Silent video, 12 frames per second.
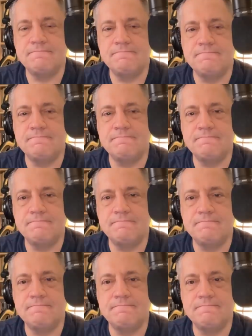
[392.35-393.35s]

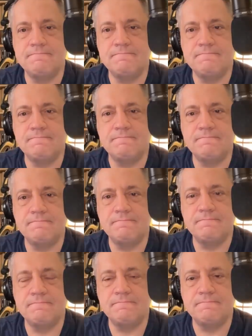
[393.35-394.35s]

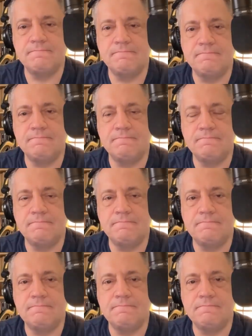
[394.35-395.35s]

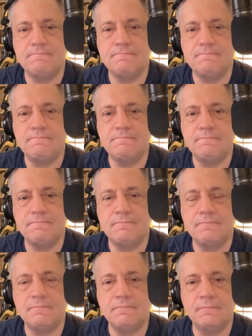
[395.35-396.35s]

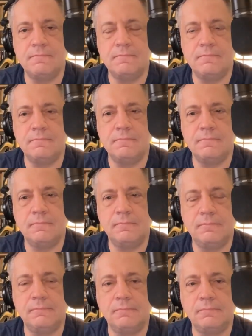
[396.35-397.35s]

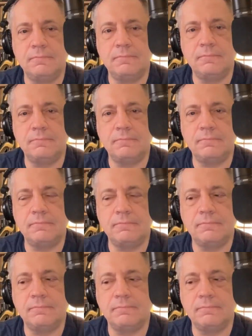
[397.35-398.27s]
This person isn't speaking.